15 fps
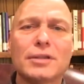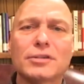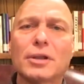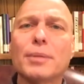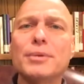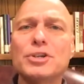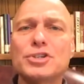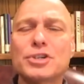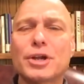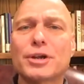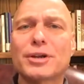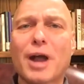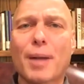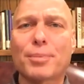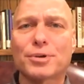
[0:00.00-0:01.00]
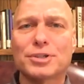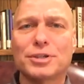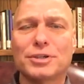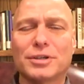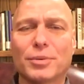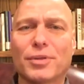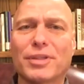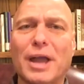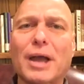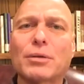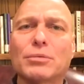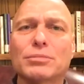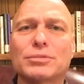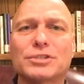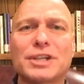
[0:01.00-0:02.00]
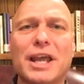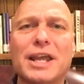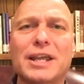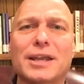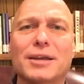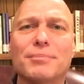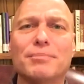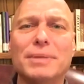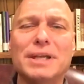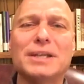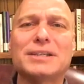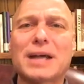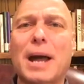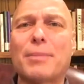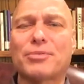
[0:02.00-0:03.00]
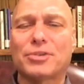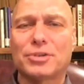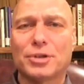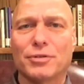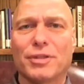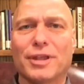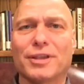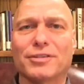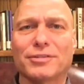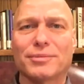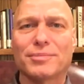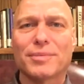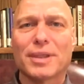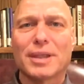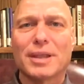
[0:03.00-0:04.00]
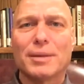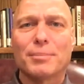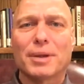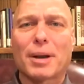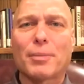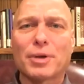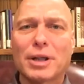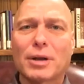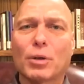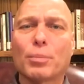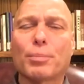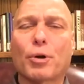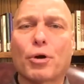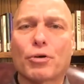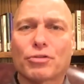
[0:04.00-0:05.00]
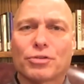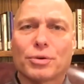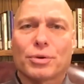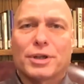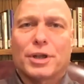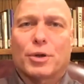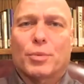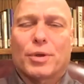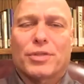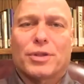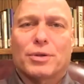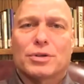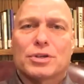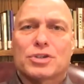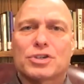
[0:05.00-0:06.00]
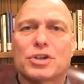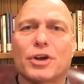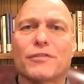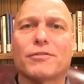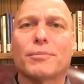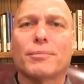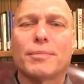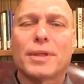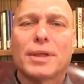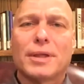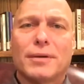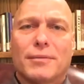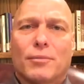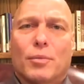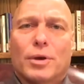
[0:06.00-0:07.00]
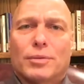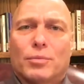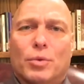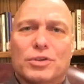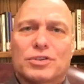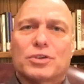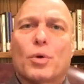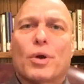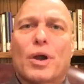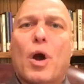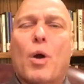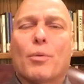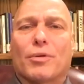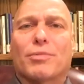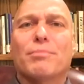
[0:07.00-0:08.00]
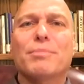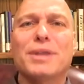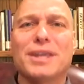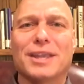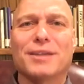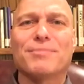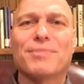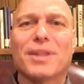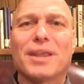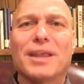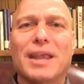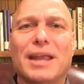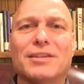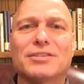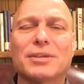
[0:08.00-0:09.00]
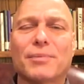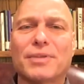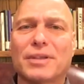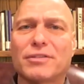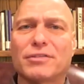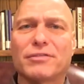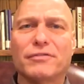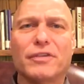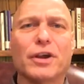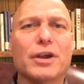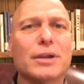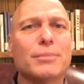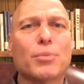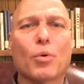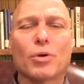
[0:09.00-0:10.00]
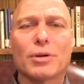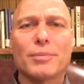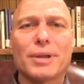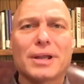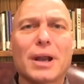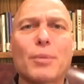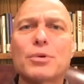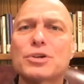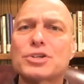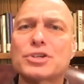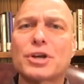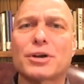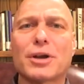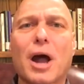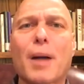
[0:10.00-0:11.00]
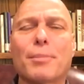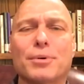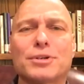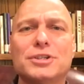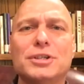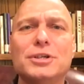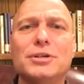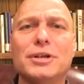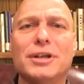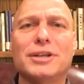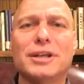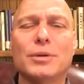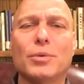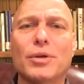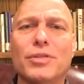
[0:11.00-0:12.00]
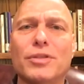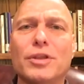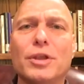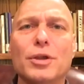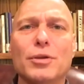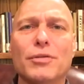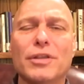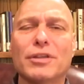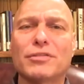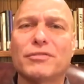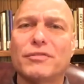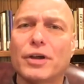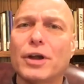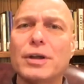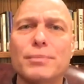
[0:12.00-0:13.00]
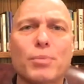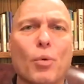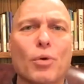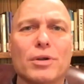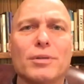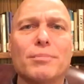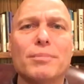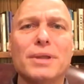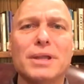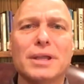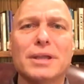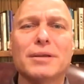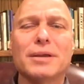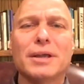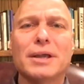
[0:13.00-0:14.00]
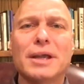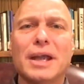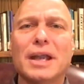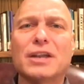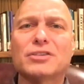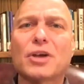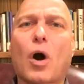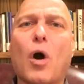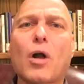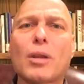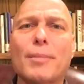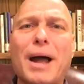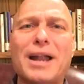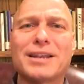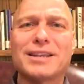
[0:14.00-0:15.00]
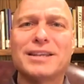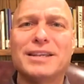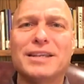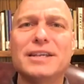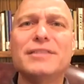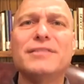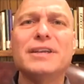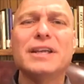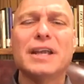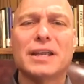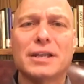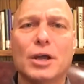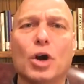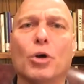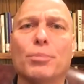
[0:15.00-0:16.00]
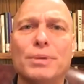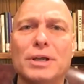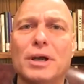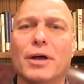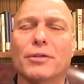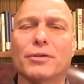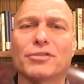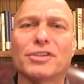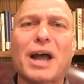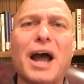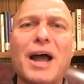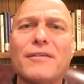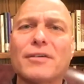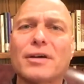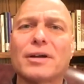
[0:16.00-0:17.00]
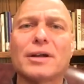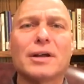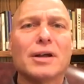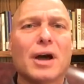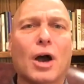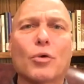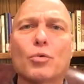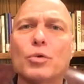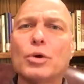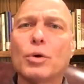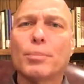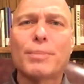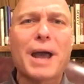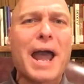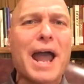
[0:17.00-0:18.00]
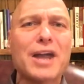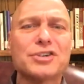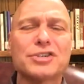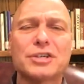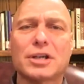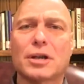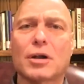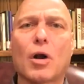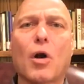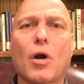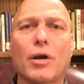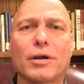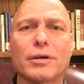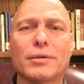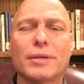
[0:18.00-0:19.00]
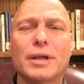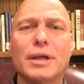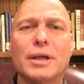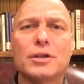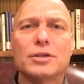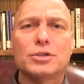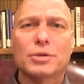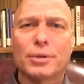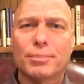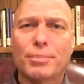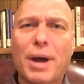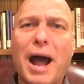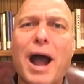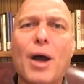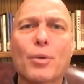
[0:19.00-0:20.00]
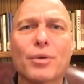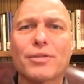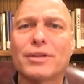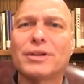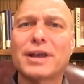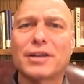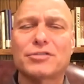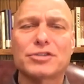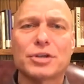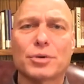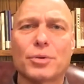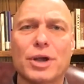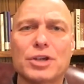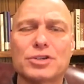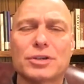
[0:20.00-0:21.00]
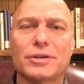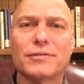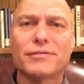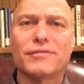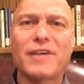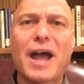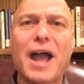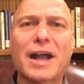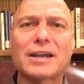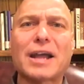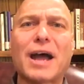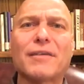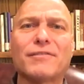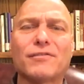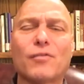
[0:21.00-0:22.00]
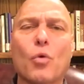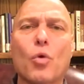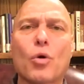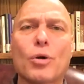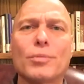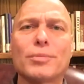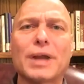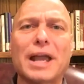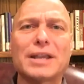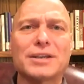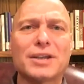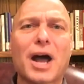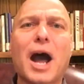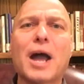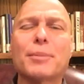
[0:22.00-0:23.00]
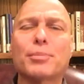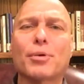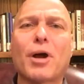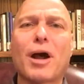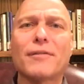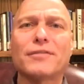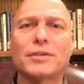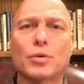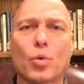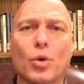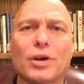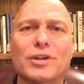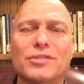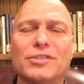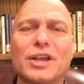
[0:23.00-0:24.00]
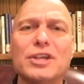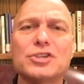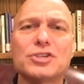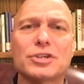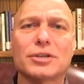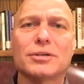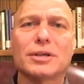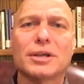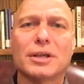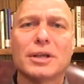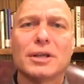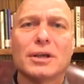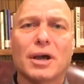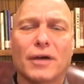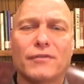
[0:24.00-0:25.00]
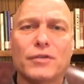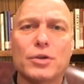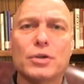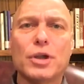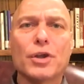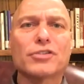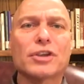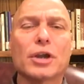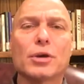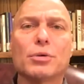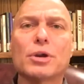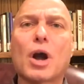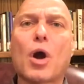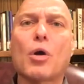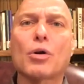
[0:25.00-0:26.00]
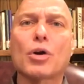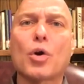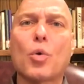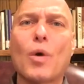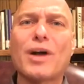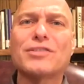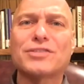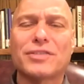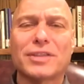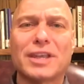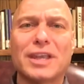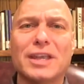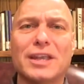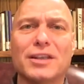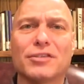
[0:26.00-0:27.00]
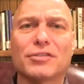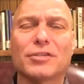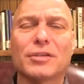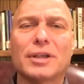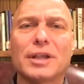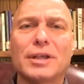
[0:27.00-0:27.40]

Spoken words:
So let me share an opportunity with you. I don't take many times to do this, but I'm gonna get a little personal here with you and just share from what's going on with me and something that's very important to me. And I want to share an opportunity with you that's very important to me, and it's all about giving and helping others. So I have a real passion and a heart to empower the next generation. In fact, I formed a nonprofit organization a few years ago called Quest the Keys.